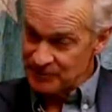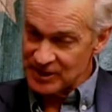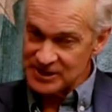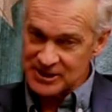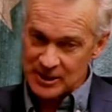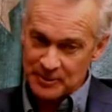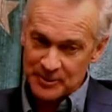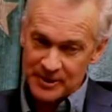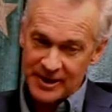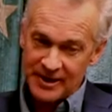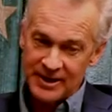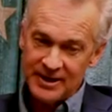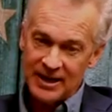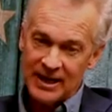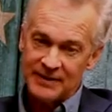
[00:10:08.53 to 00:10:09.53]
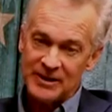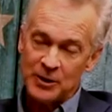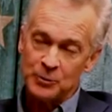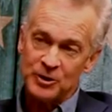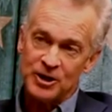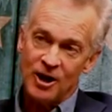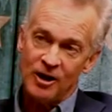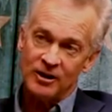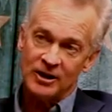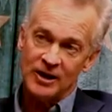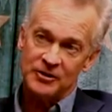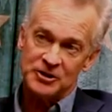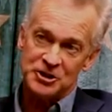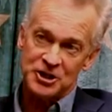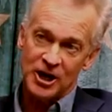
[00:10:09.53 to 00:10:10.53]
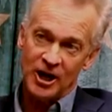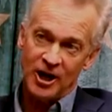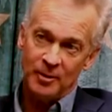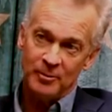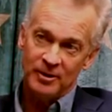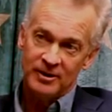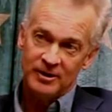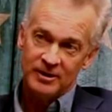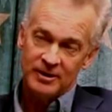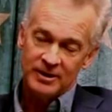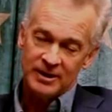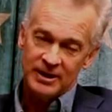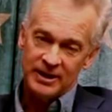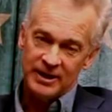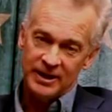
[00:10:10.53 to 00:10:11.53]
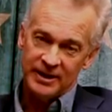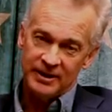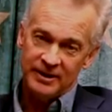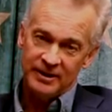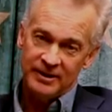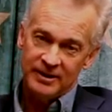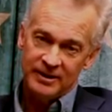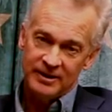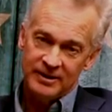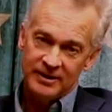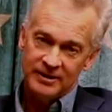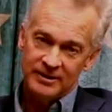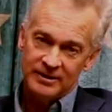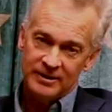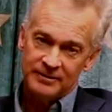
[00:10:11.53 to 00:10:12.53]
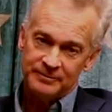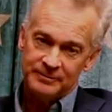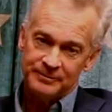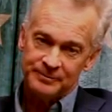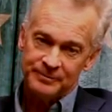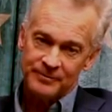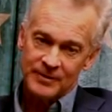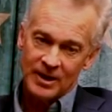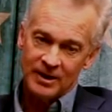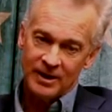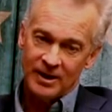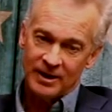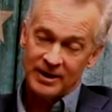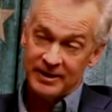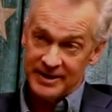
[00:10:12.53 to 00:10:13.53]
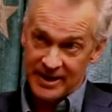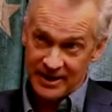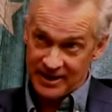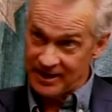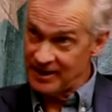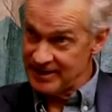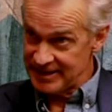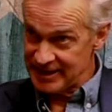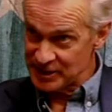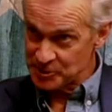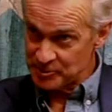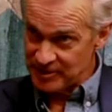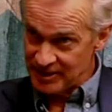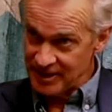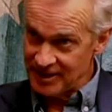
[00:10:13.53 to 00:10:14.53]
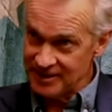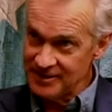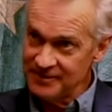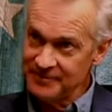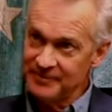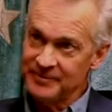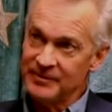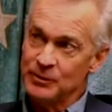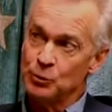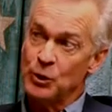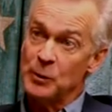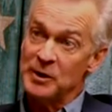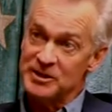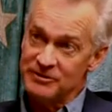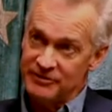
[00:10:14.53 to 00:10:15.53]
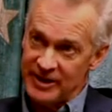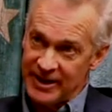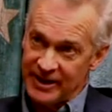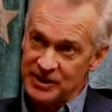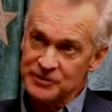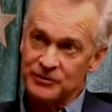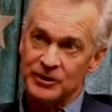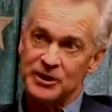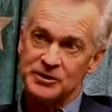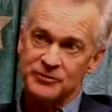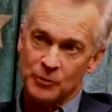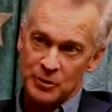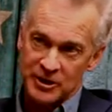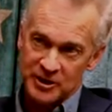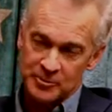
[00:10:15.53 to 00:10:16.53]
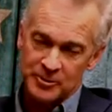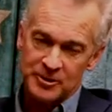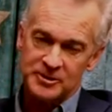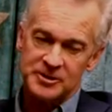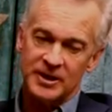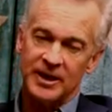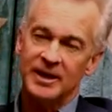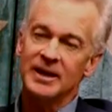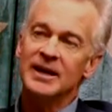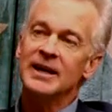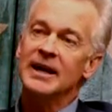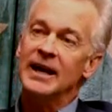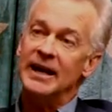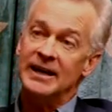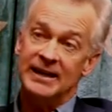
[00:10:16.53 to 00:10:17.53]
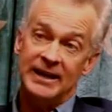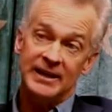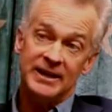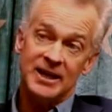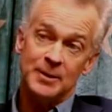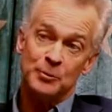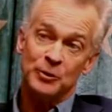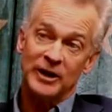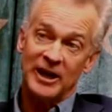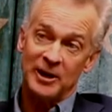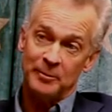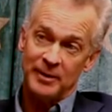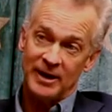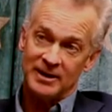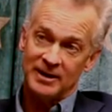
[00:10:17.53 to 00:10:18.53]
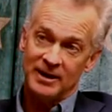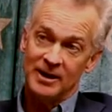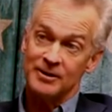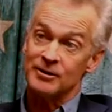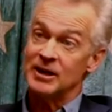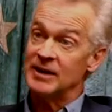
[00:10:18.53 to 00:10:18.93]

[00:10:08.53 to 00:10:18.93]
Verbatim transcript: They separated. And then when Colin got the job in uh, Connecticut at ESPN, we went to Vegas for his 40th birthday. And he and Kim were getting back together.